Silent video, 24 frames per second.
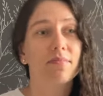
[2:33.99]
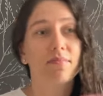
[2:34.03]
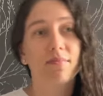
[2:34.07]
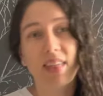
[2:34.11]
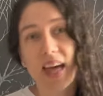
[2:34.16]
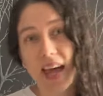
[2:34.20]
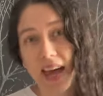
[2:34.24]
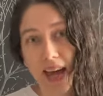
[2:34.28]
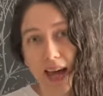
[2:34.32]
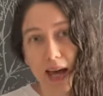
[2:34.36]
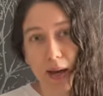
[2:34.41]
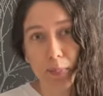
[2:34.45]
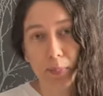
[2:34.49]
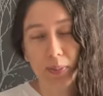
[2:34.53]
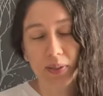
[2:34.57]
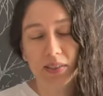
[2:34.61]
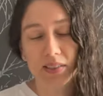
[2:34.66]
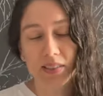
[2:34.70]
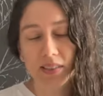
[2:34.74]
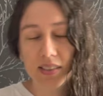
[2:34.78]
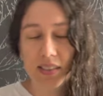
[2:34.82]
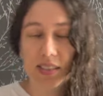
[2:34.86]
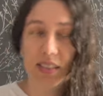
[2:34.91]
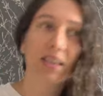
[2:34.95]
that
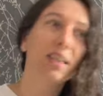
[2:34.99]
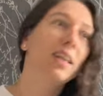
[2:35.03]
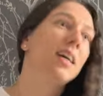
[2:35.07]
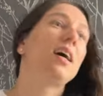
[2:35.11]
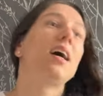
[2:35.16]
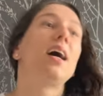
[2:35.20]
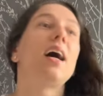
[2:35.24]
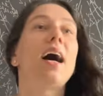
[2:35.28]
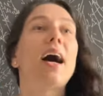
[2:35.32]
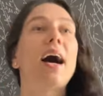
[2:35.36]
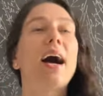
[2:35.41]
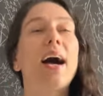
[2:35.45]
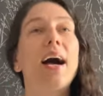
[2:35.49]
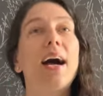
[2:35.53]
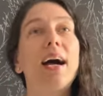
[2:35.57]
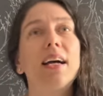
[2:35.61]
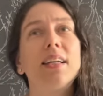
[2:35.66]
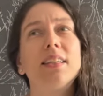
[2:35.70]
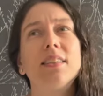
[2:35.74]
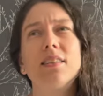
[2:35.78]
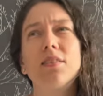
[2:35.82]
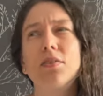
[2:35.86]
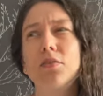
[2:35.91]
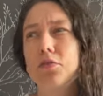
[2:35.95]
happened,
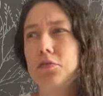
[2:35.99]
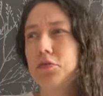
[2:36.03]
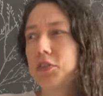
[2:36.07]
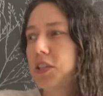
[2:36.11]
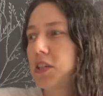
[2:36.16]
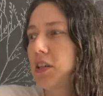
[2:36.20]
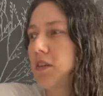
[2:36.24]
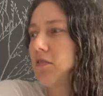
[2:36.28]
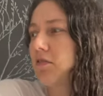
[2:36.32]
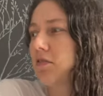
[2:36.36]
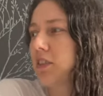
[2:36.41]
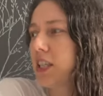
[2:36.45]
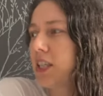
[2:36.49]
and for some